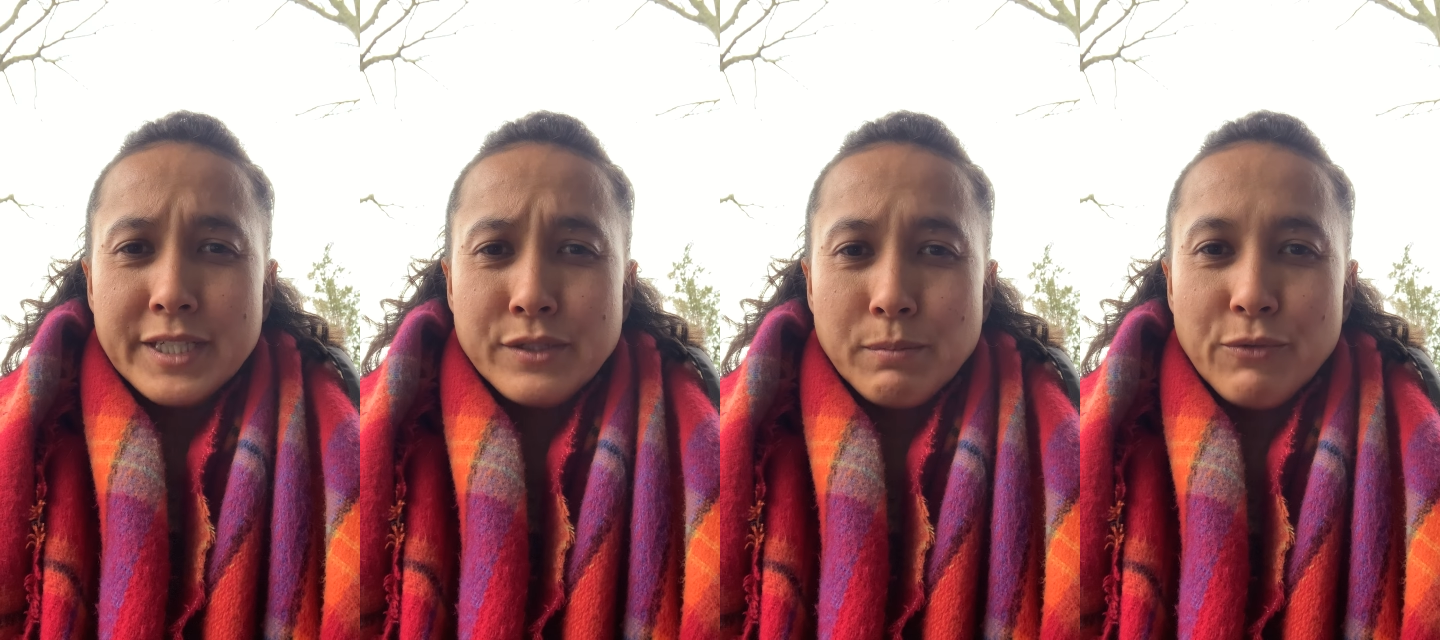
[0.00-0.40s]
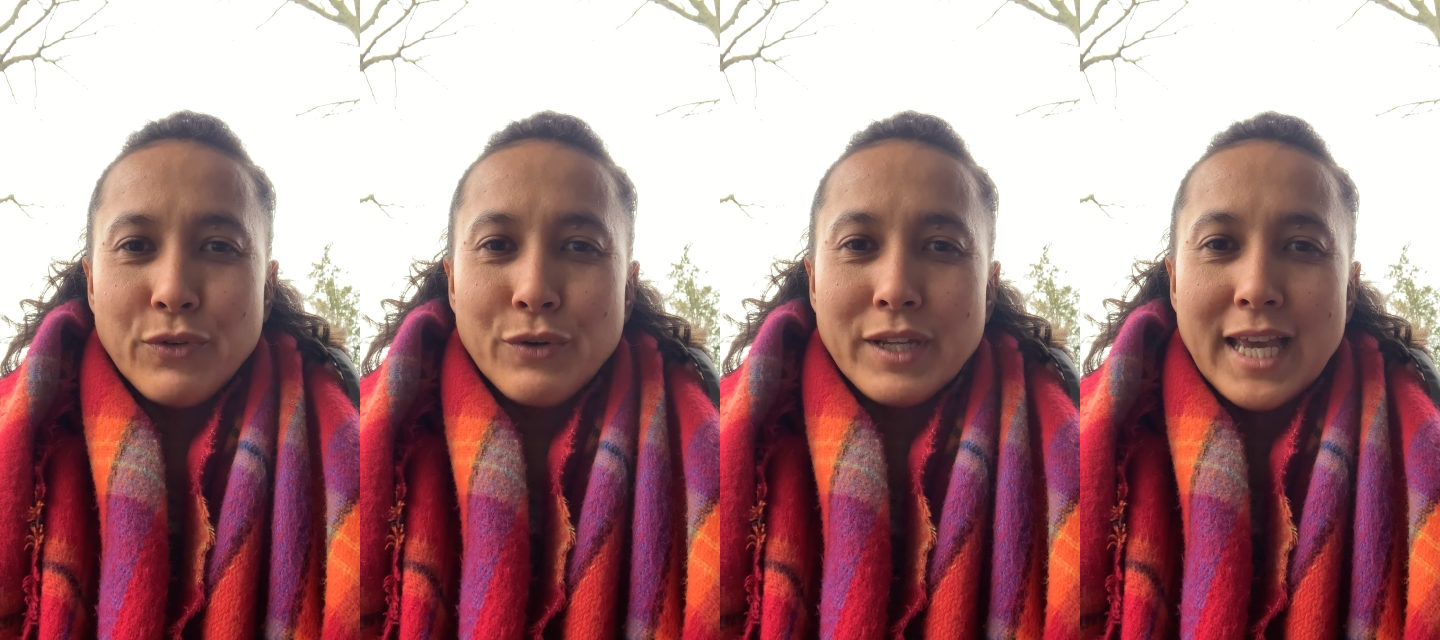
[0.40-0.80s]
so
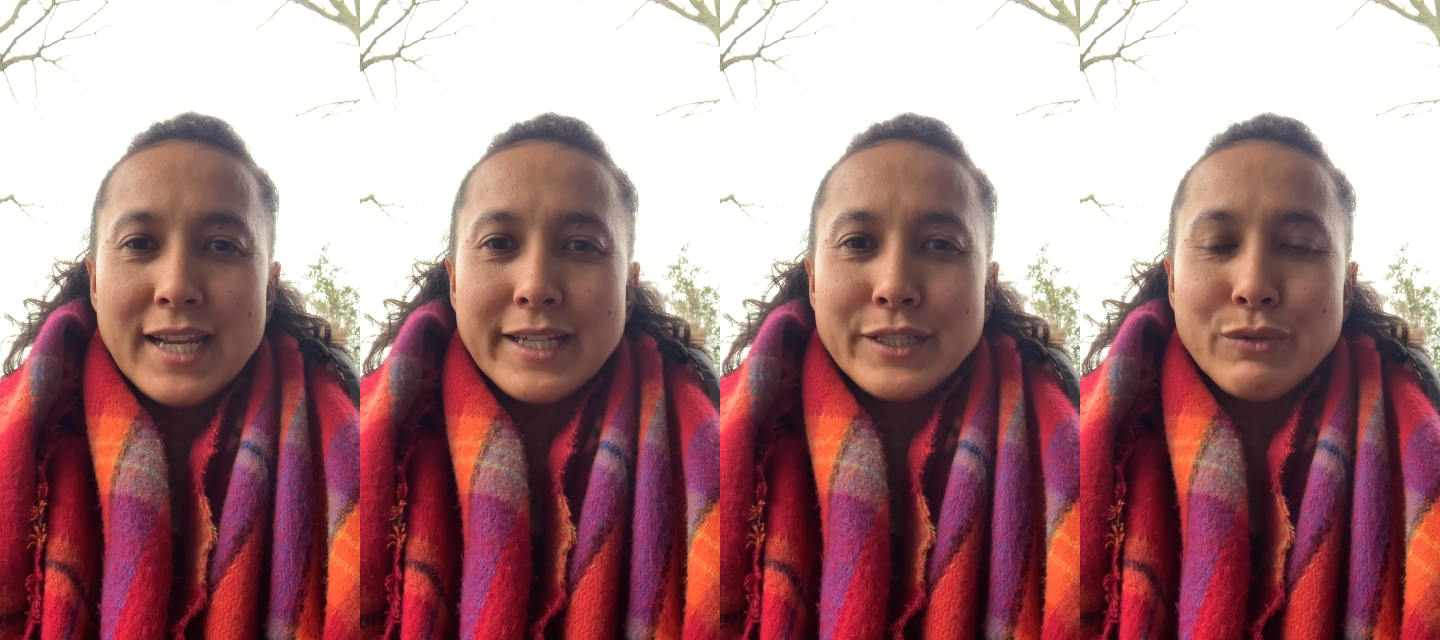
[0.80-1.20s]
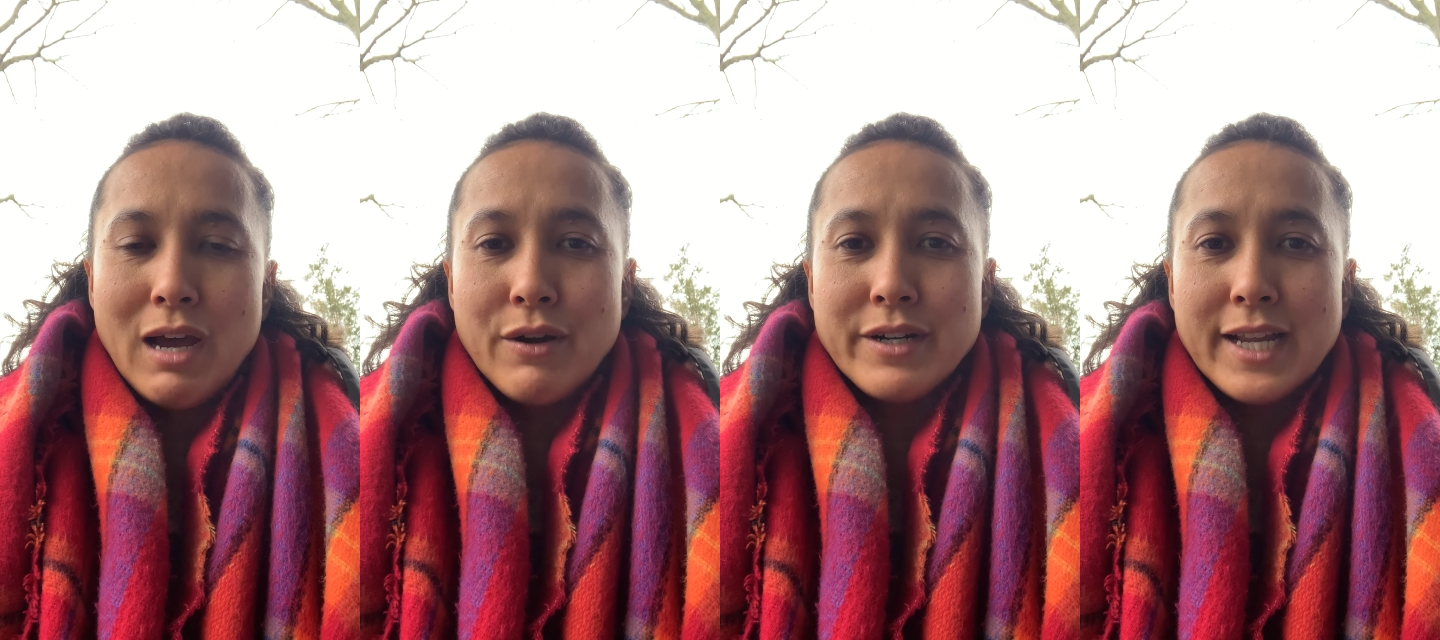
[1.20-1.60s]
before we get into
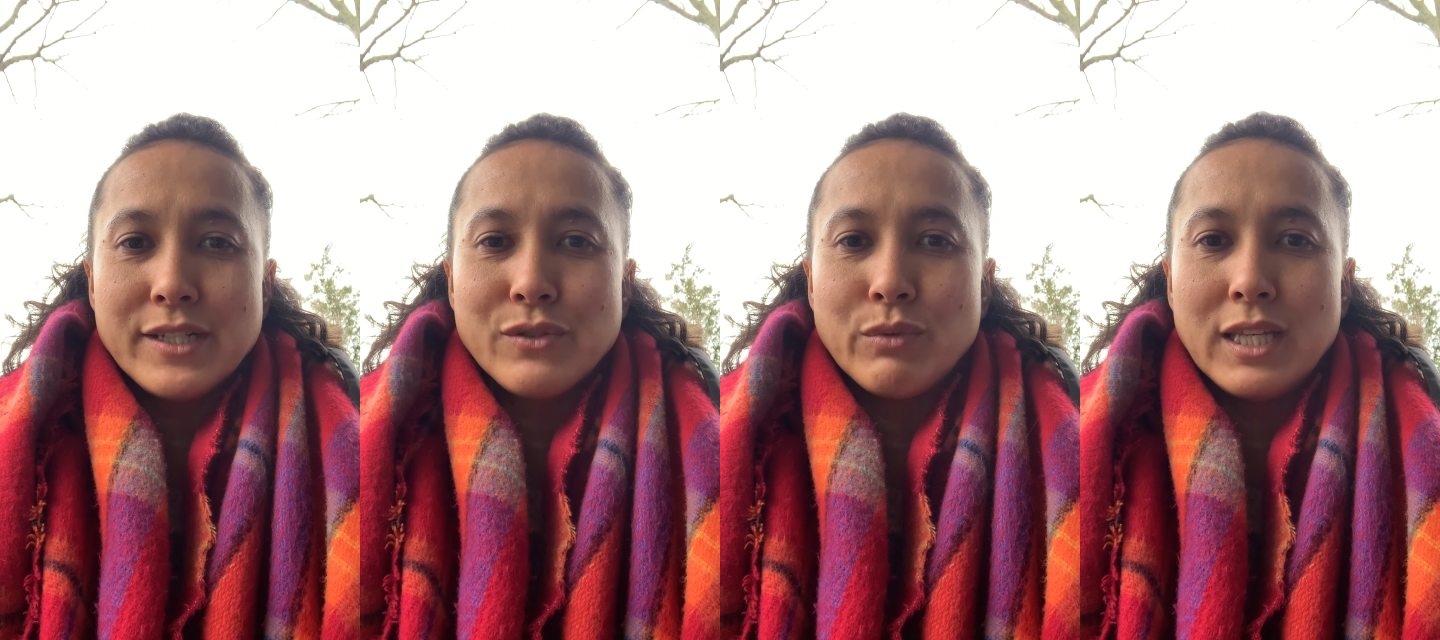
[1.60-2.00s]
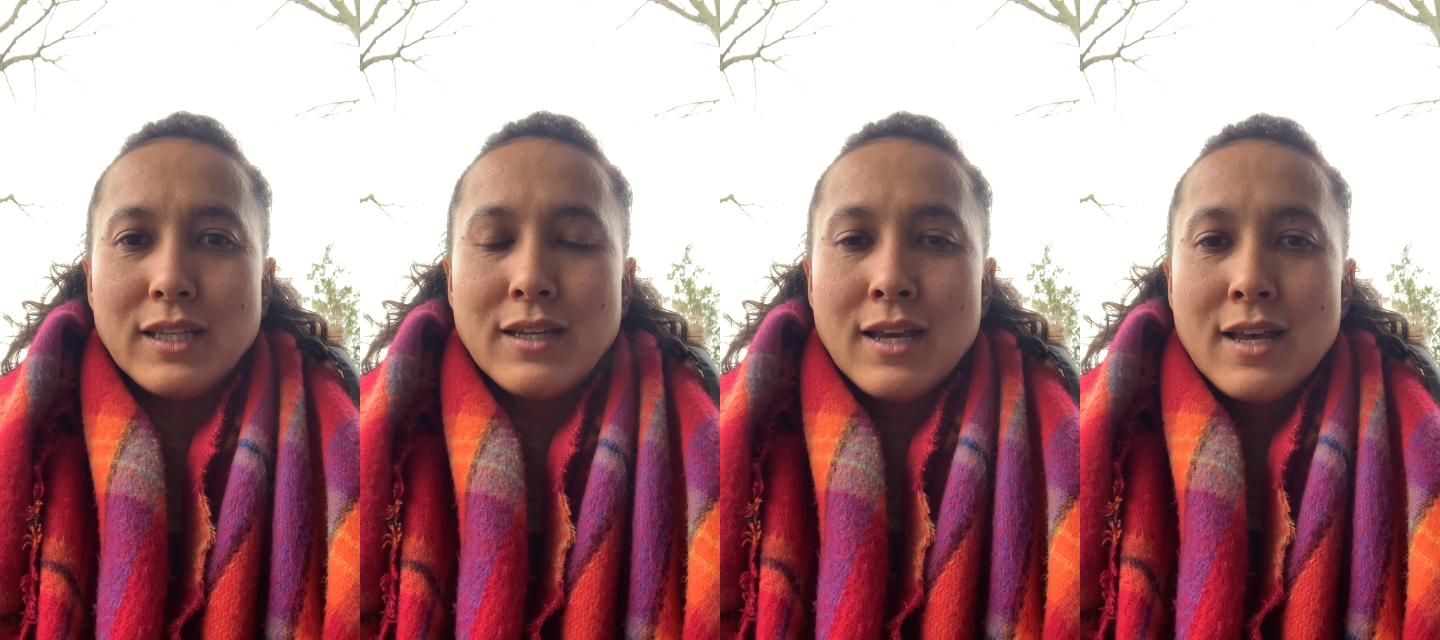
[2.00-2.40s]
our next
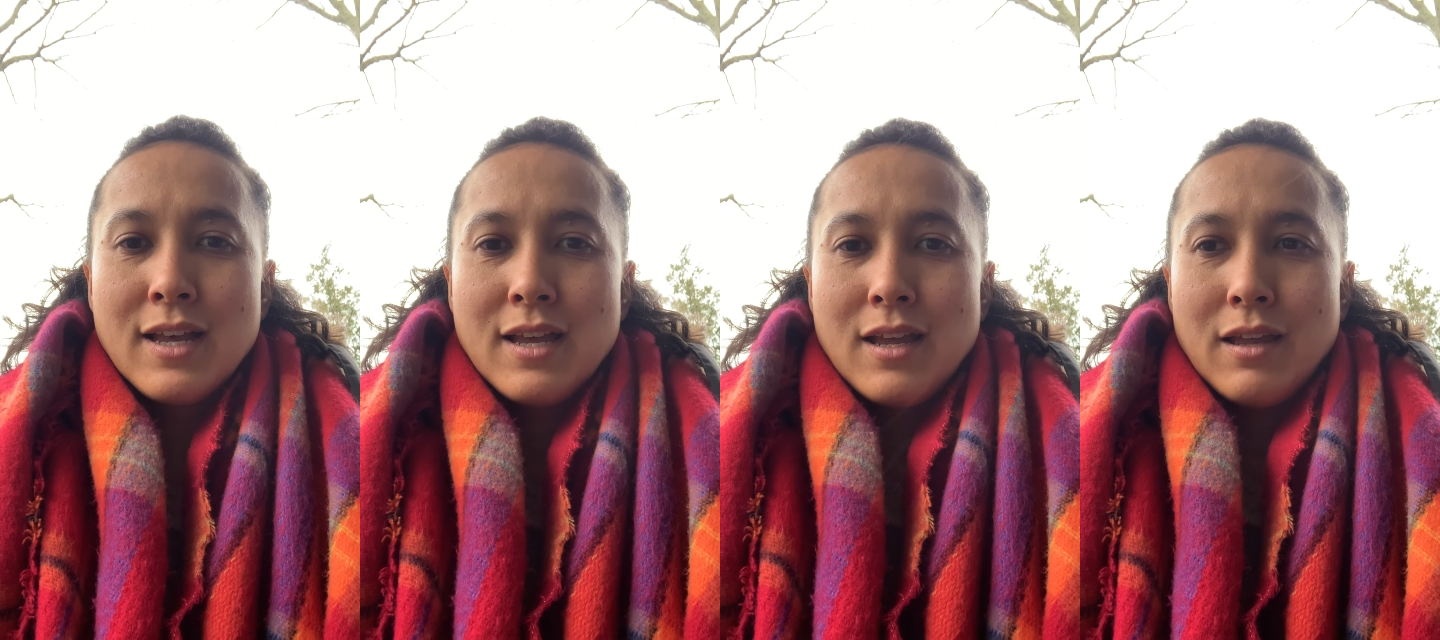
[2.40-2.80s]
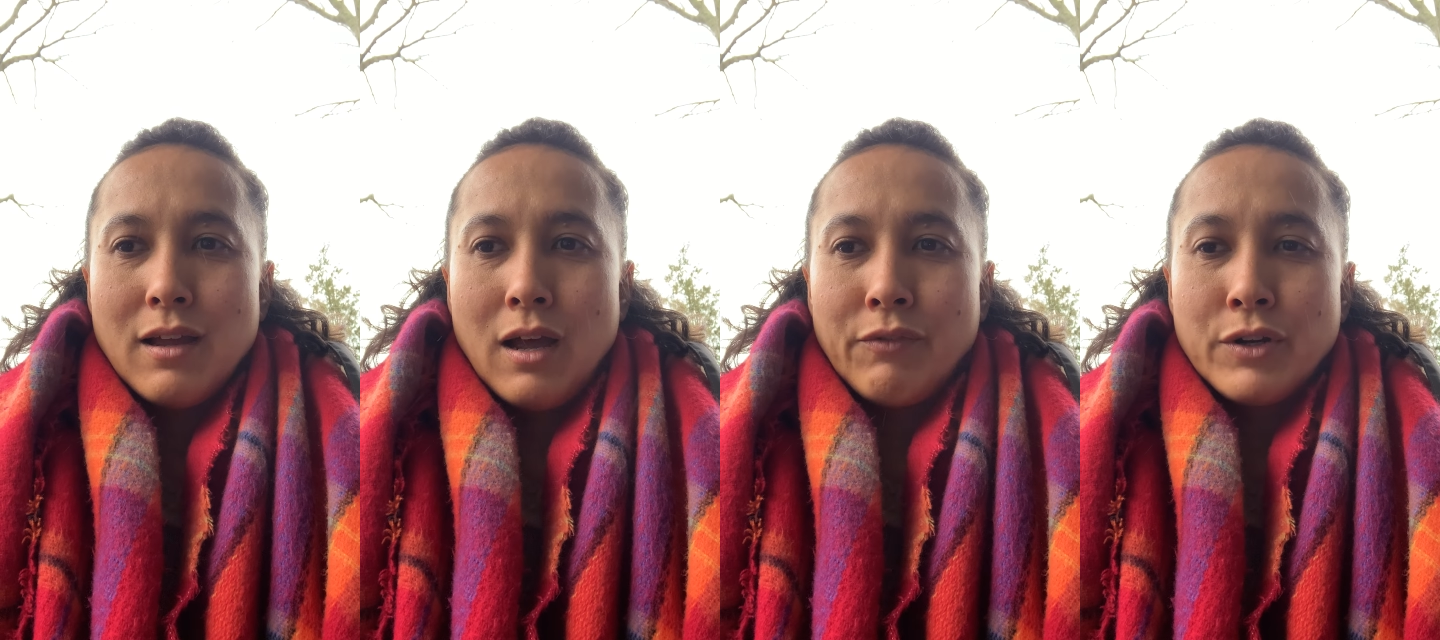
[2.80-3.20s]
week
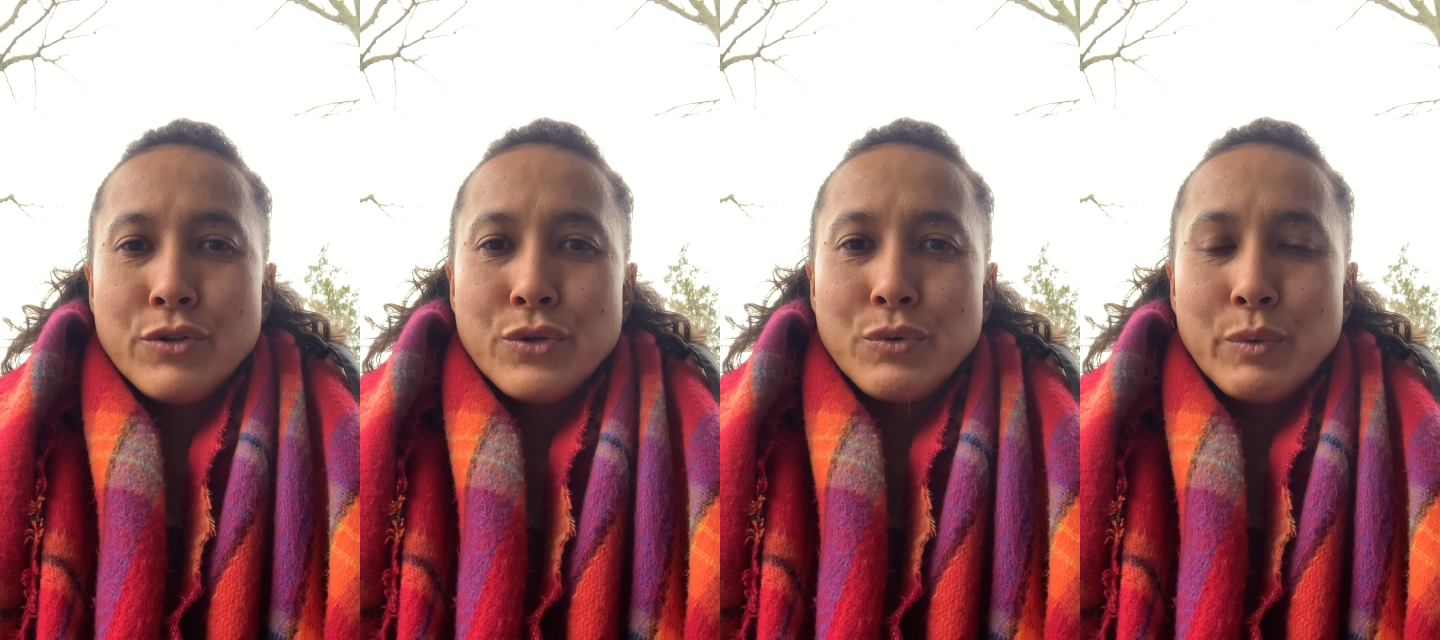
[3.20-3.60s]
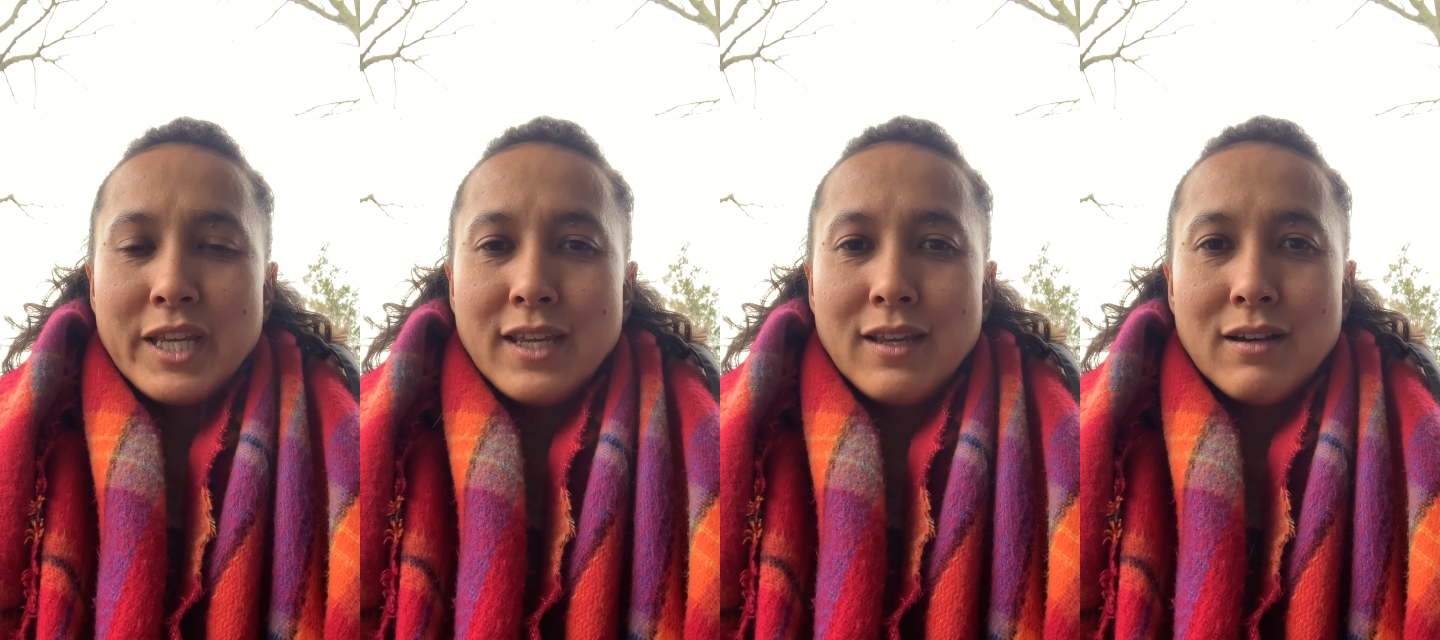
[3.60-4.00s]
of a new
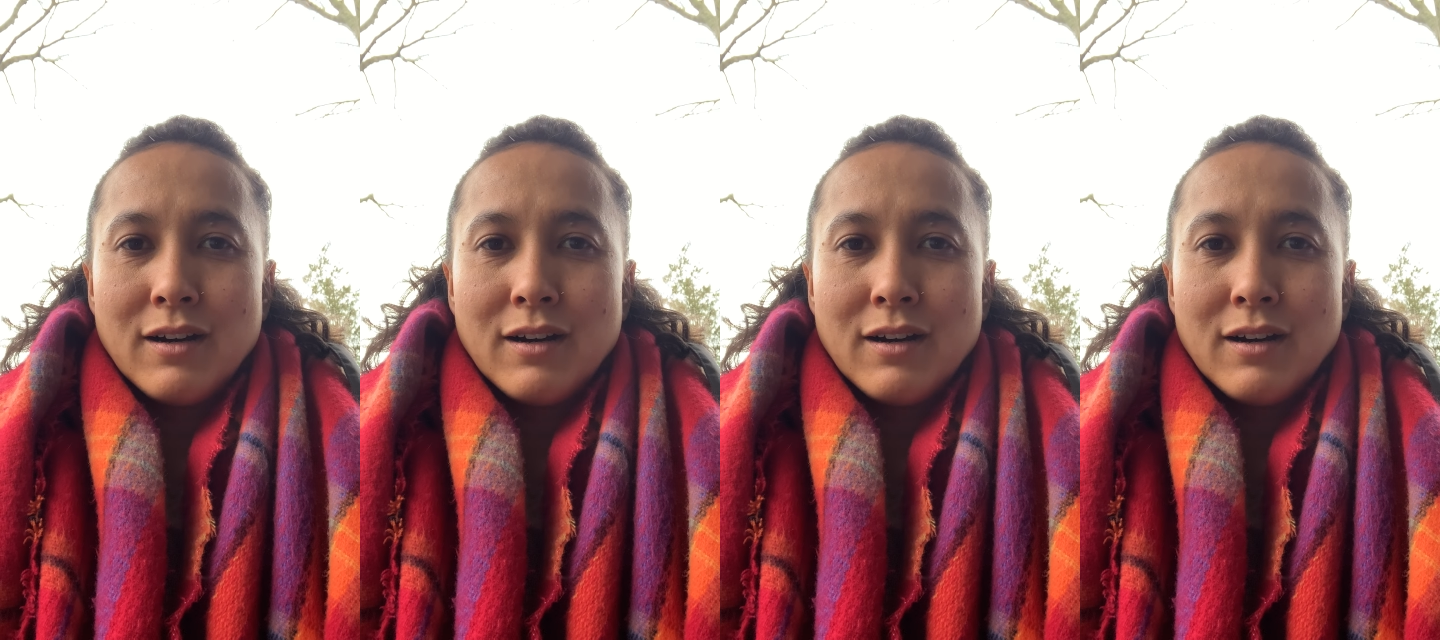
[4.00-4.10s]
week